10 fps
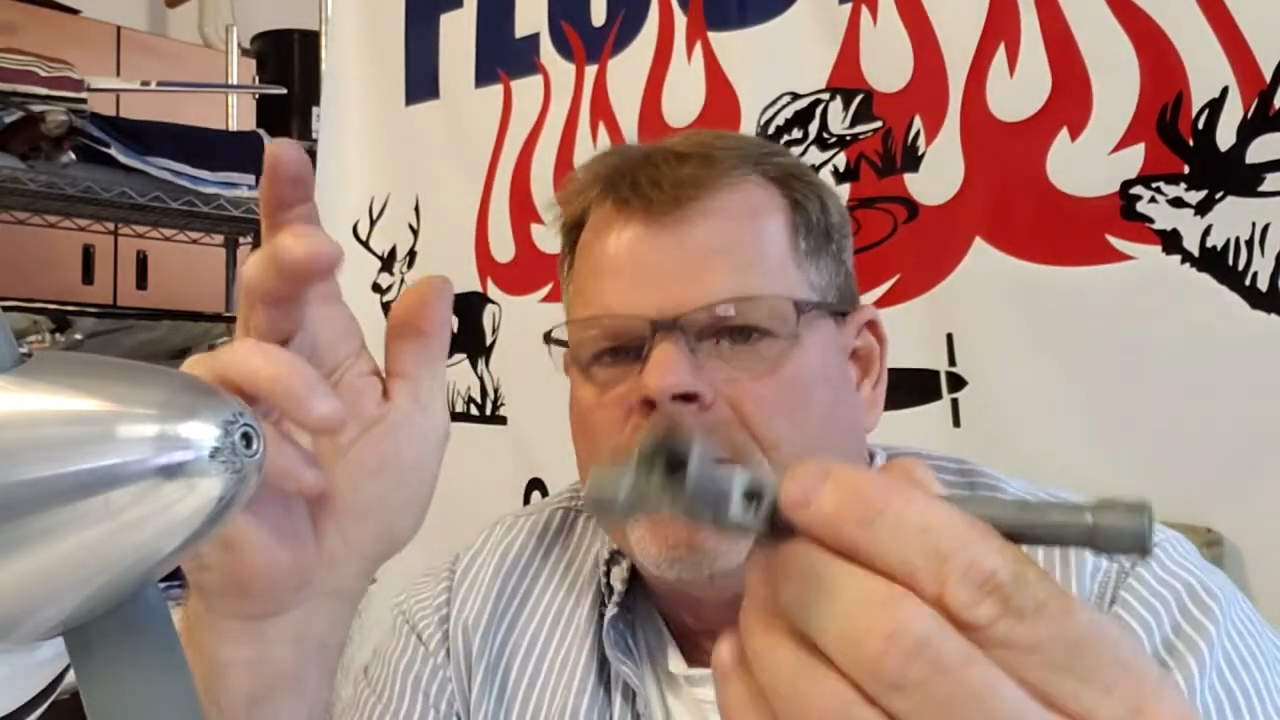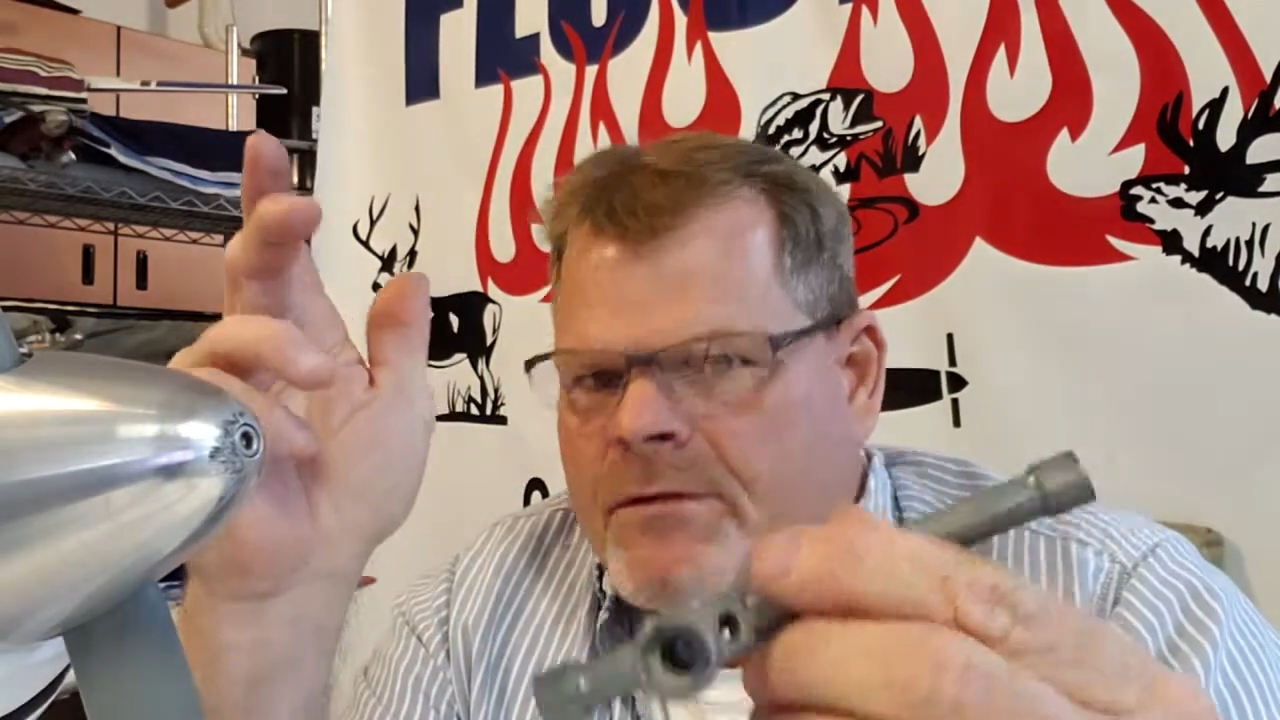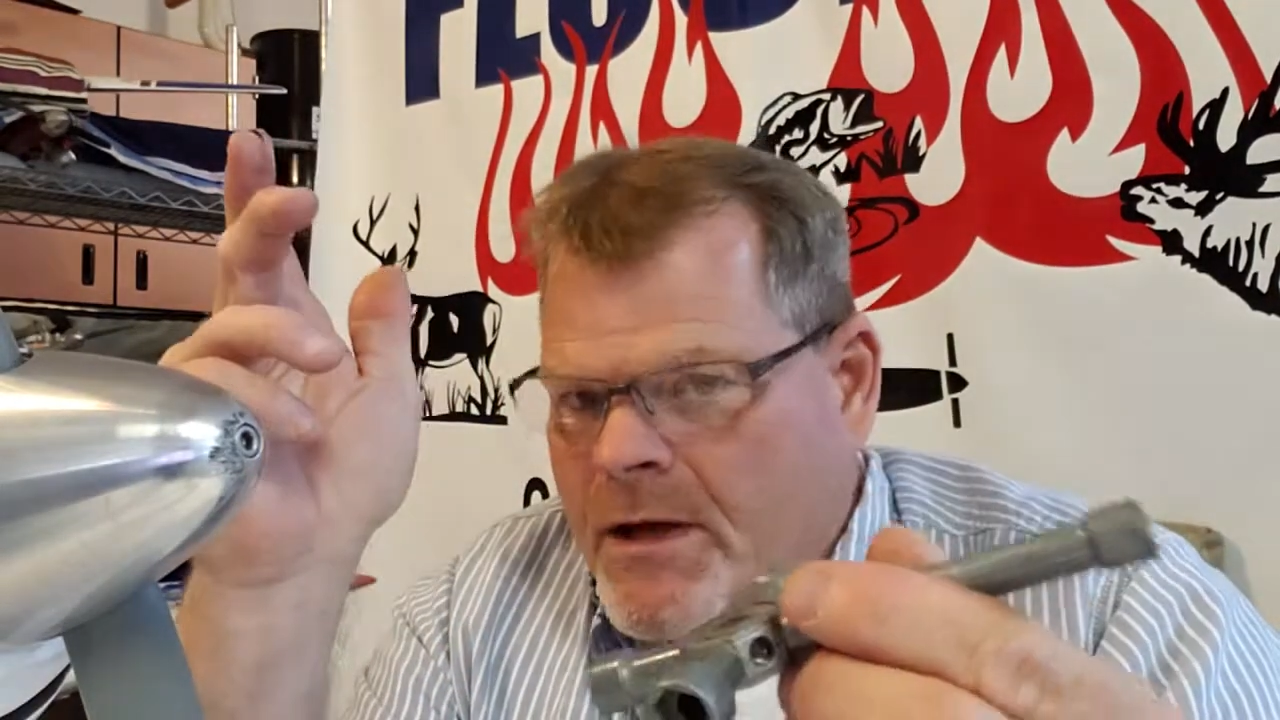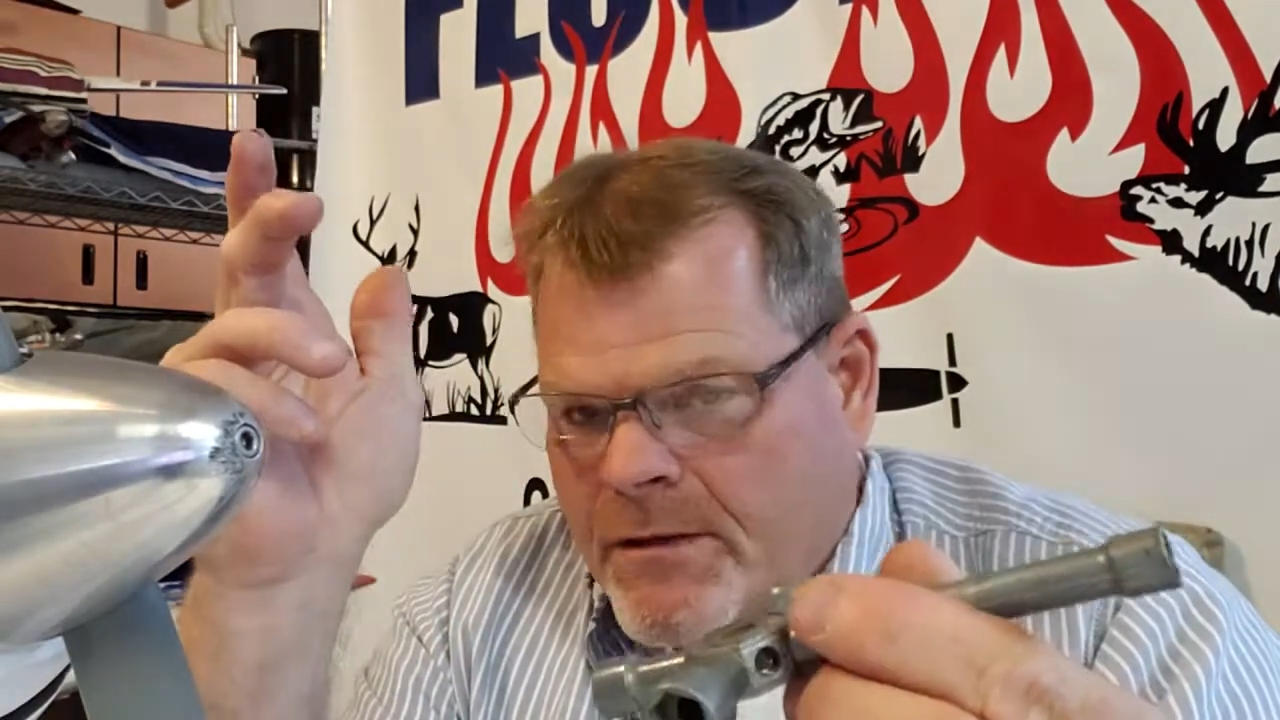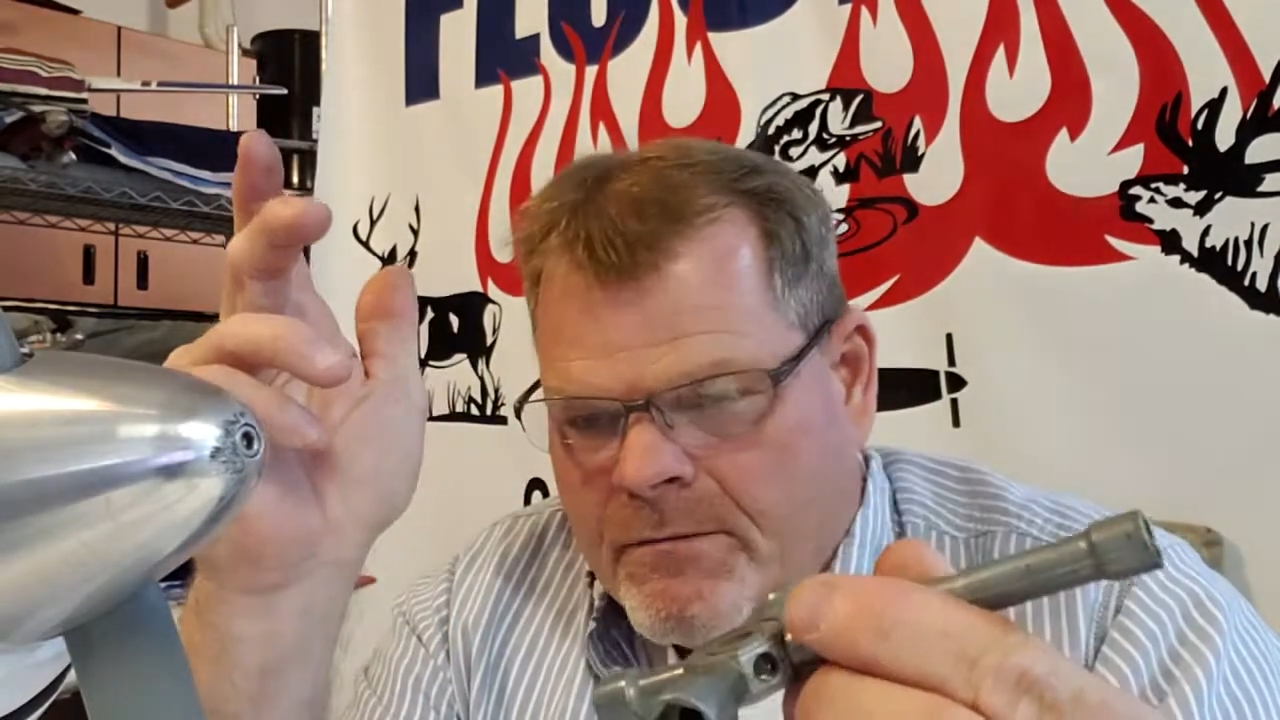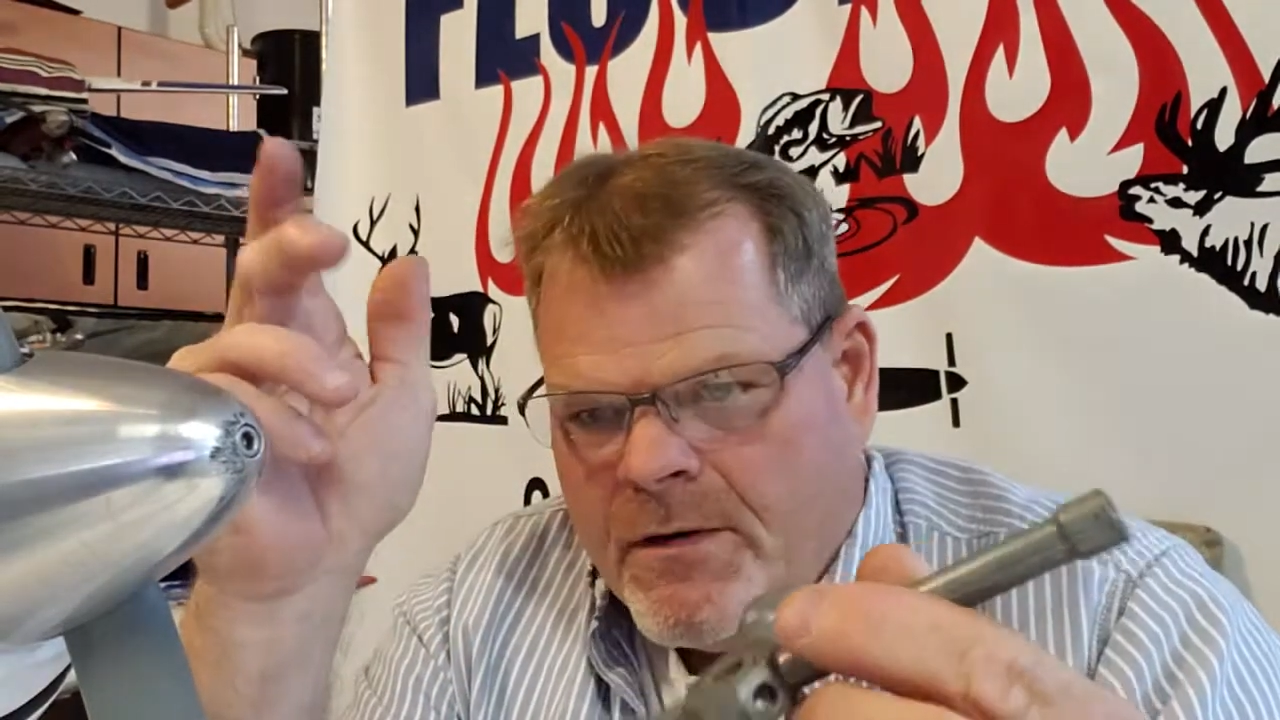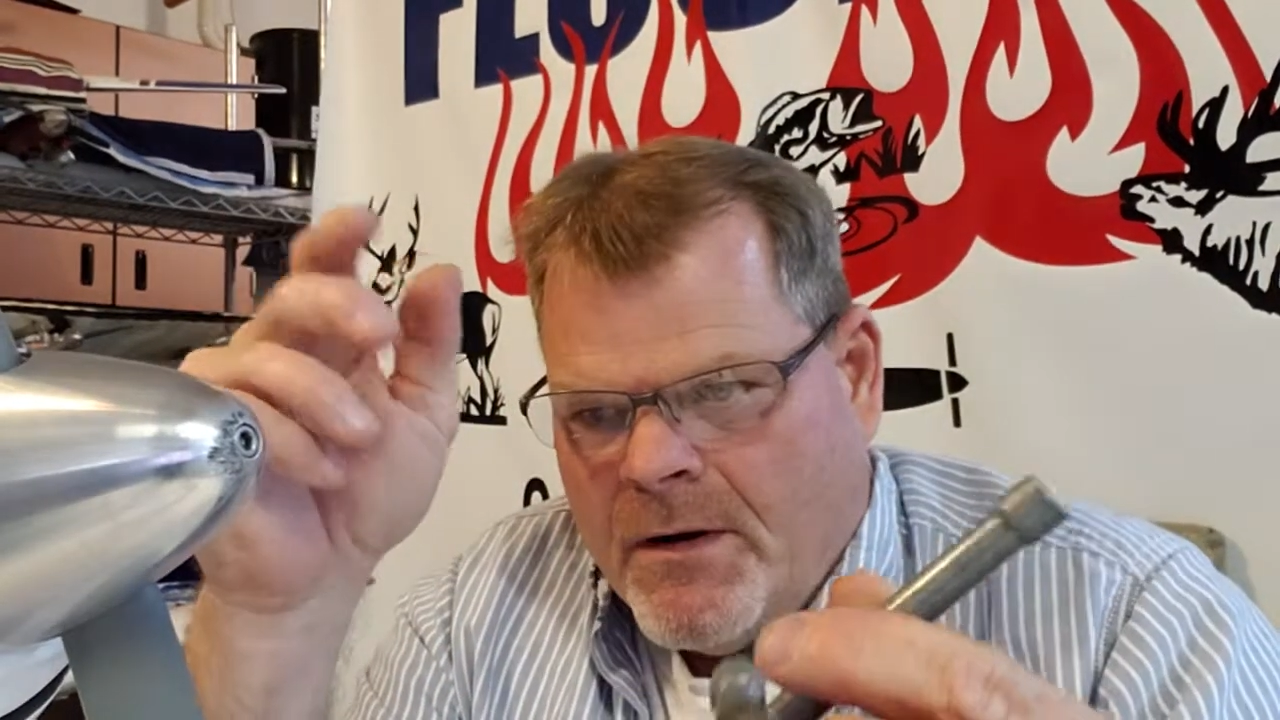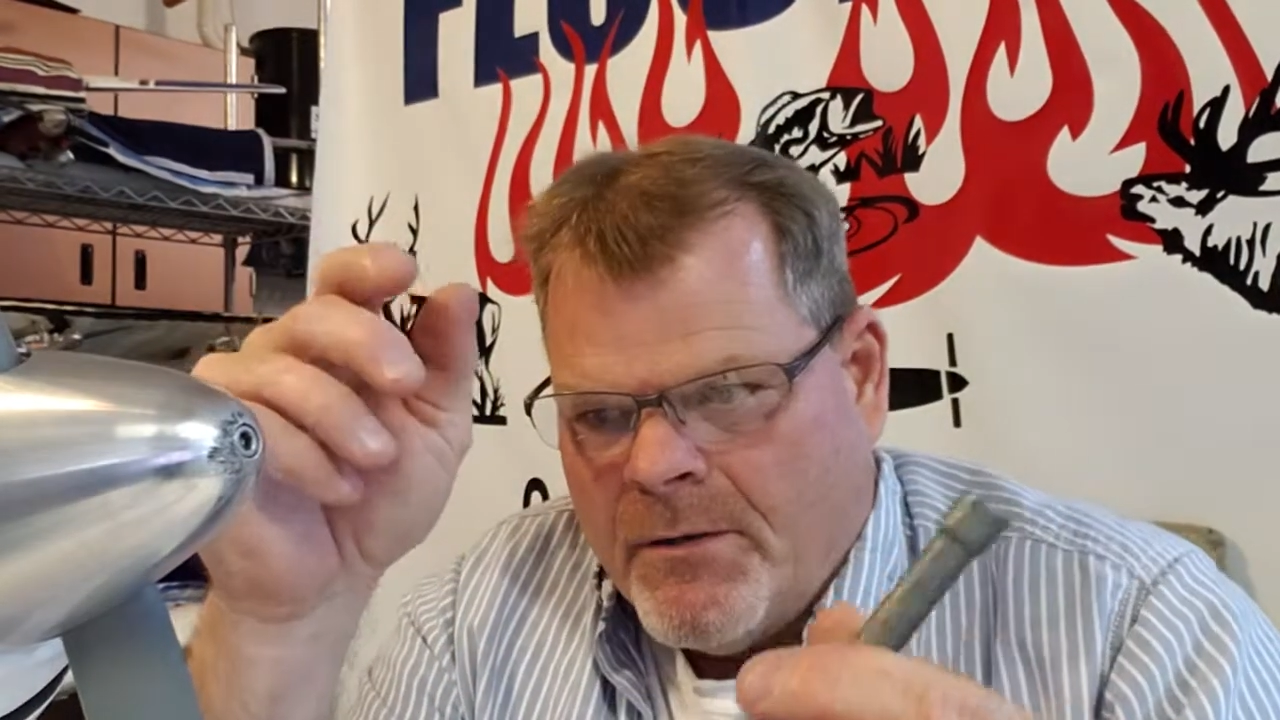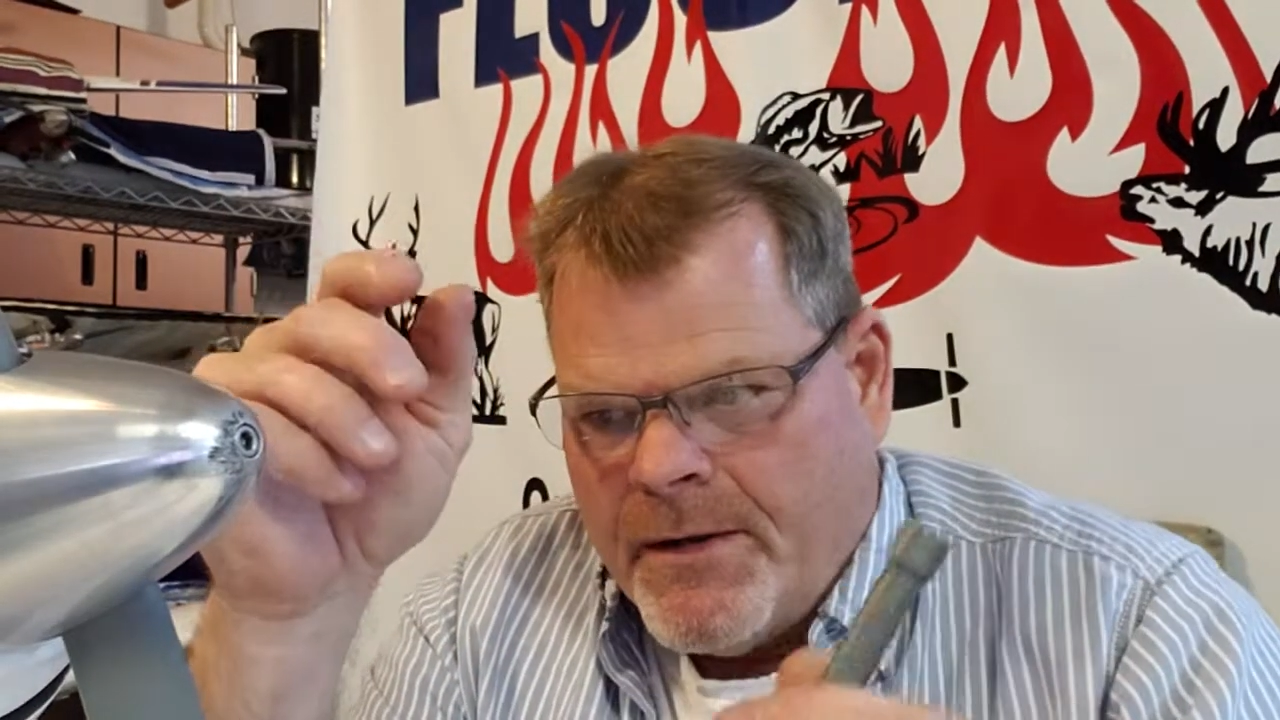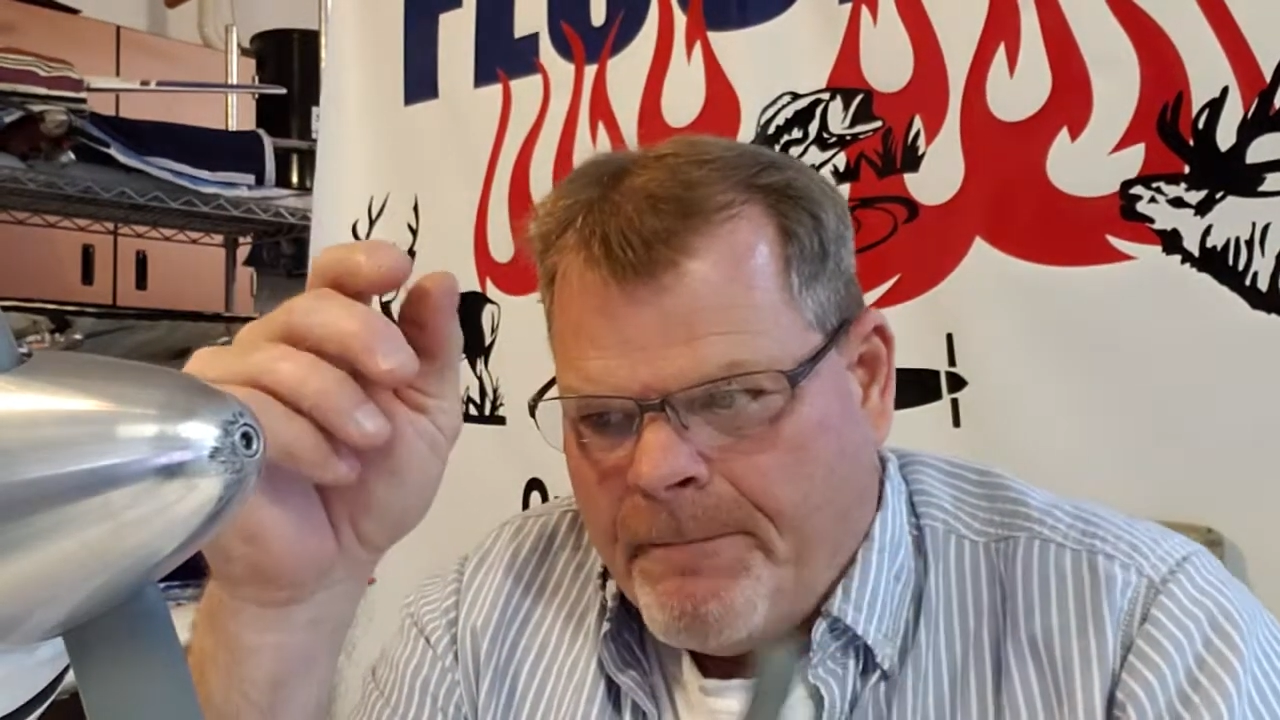There's nothing
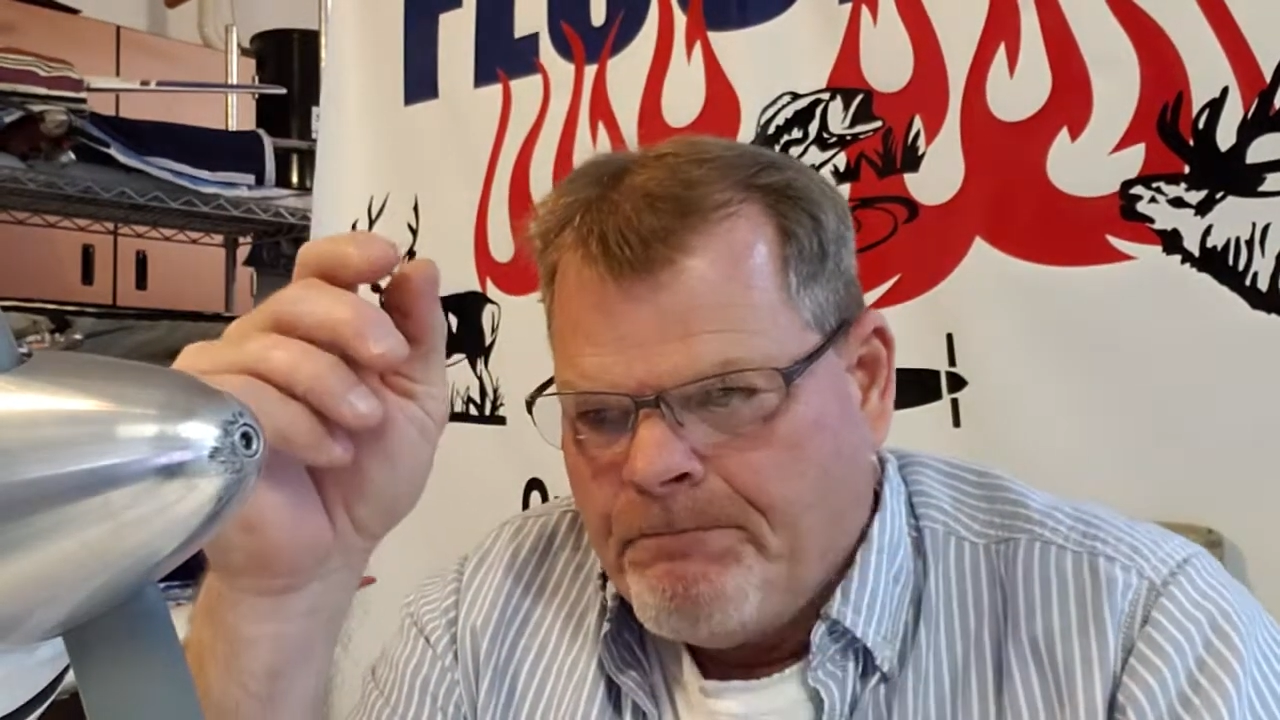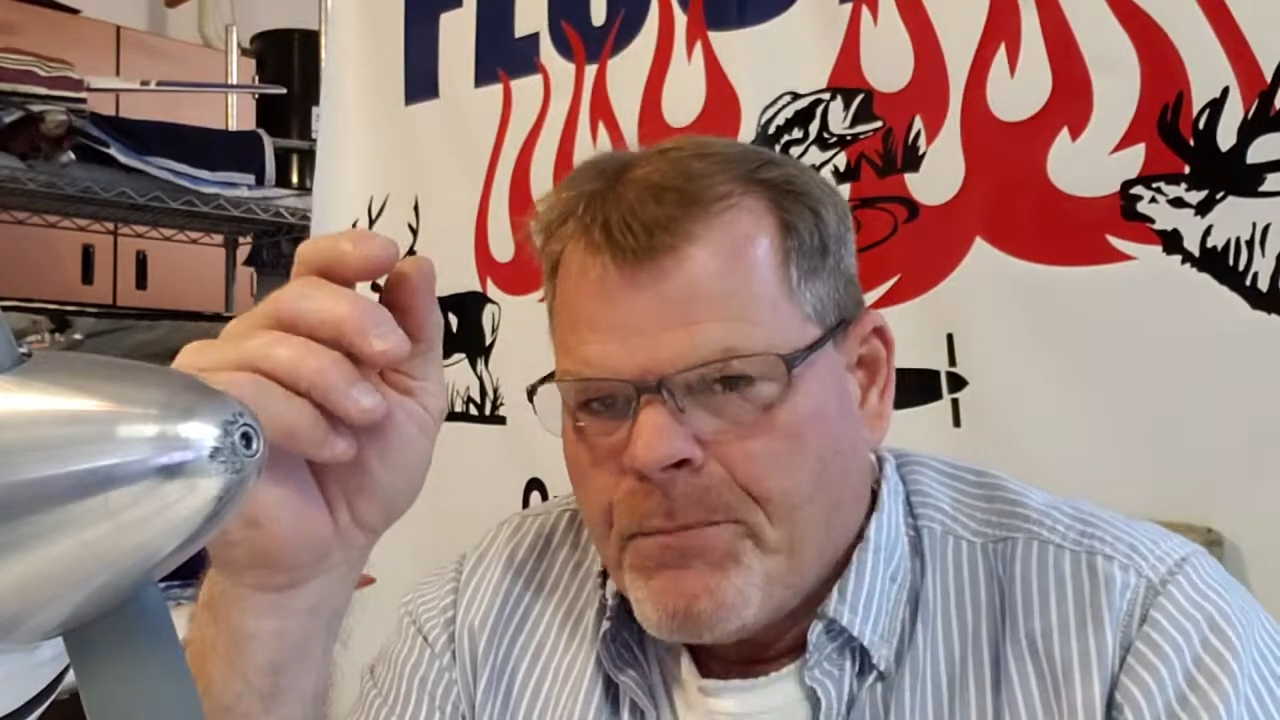wrong with it.